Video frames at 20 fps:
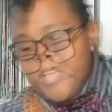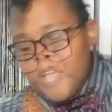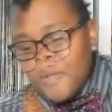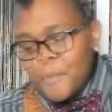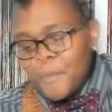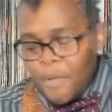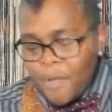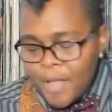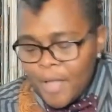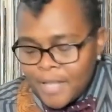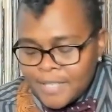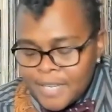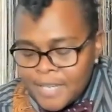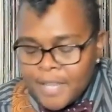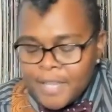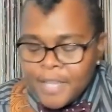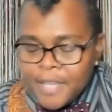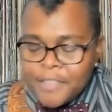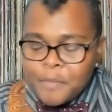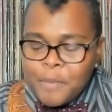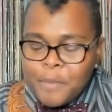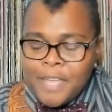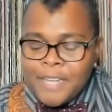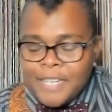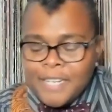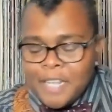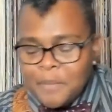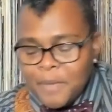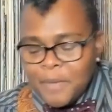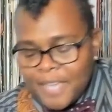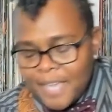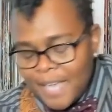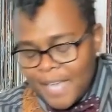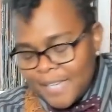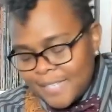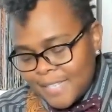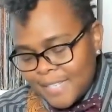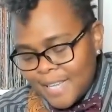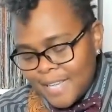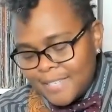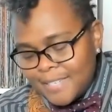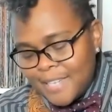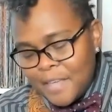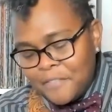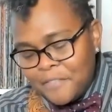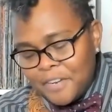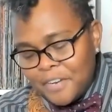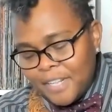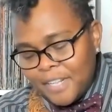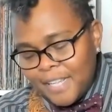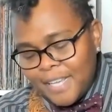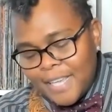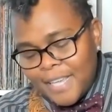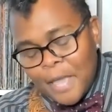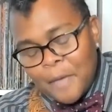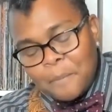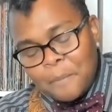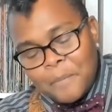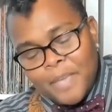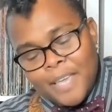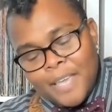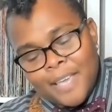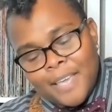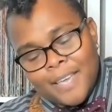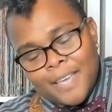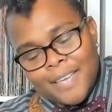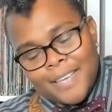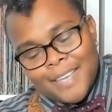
Well, I tell you, the pandemic has definitely kept me